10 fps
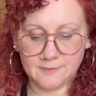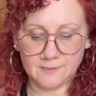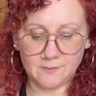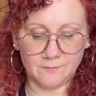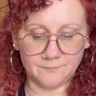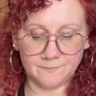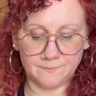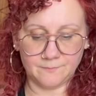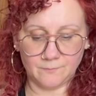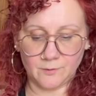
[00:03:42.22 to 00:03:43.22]
So
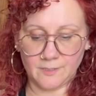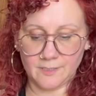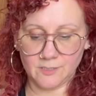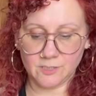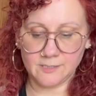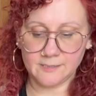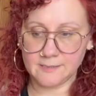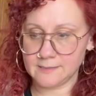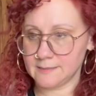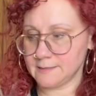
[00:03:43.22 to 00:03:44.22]
we're gonna just,